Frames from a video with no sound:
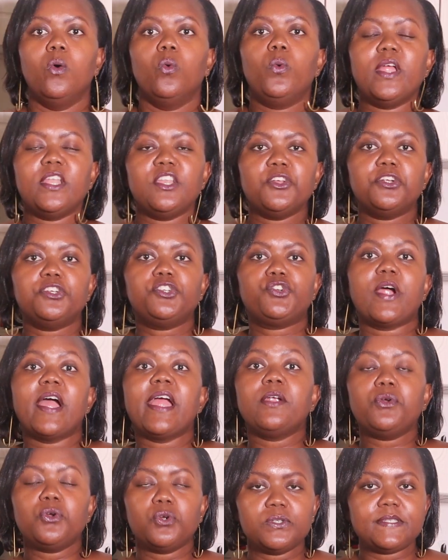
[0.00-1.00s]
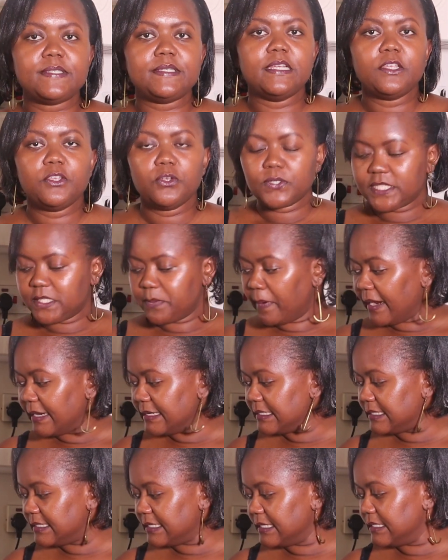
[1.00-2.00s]
When you're dry roasting your
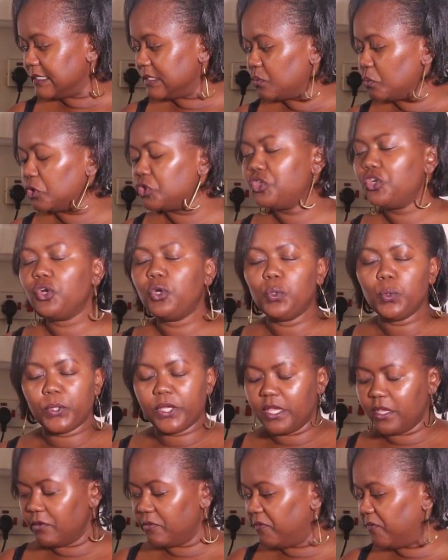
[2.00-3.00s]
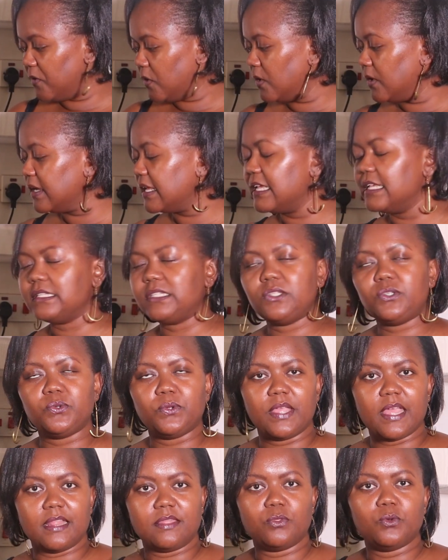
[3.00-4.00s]
spices, what you're looking for is to
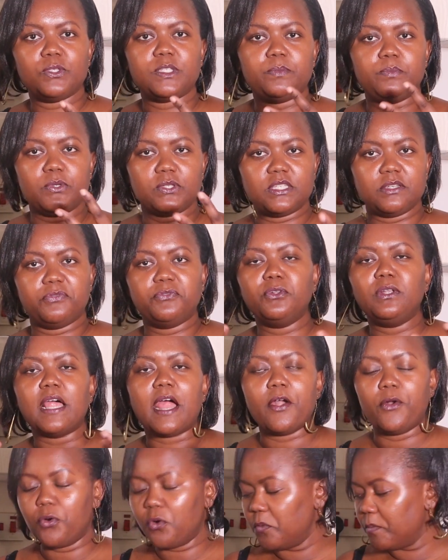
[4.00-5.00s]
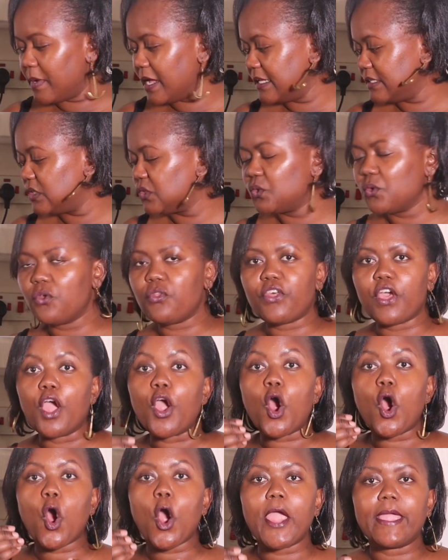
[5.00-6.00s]
get those beautiful aromas, so
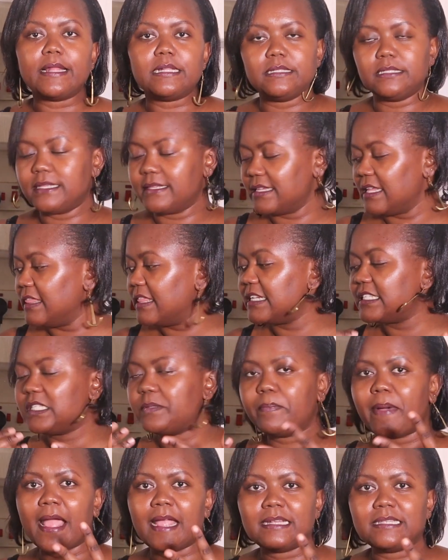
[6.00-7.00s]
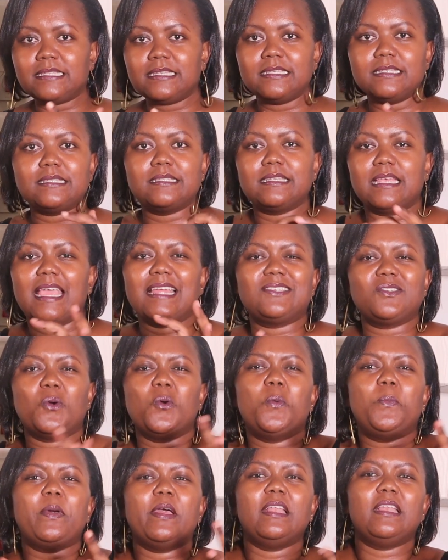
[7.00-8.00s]
the oils in the spices get
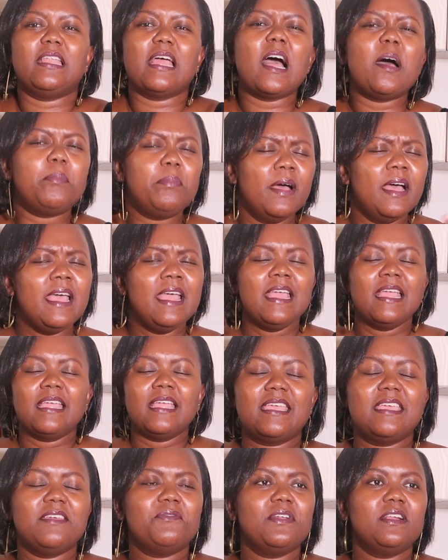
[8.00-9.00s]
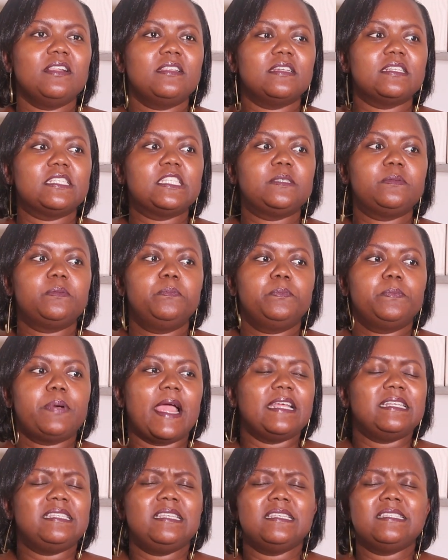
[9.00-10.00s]
opened up, giving the
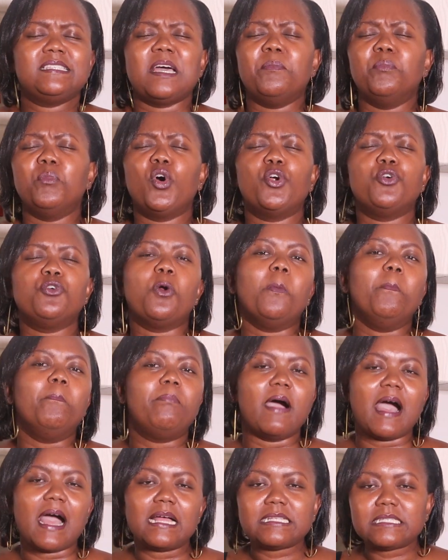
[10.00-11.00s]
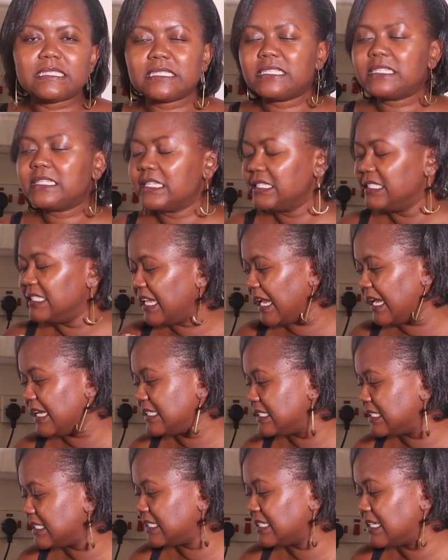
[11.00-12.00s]
spices a more robust
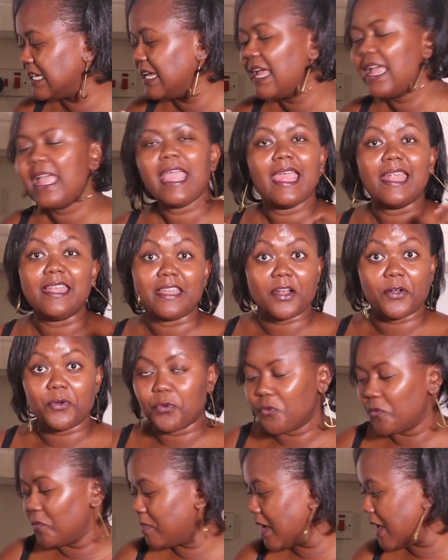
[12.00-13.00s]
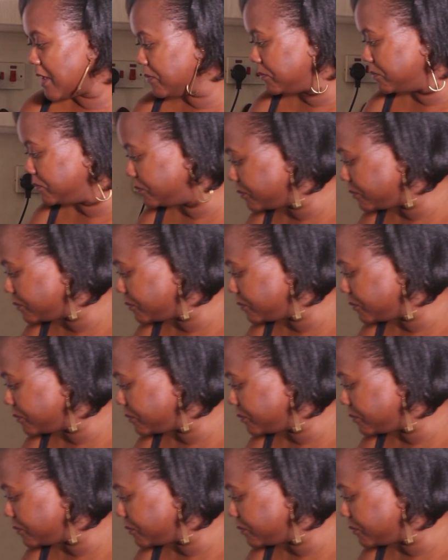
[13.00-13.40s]
taste and aroma.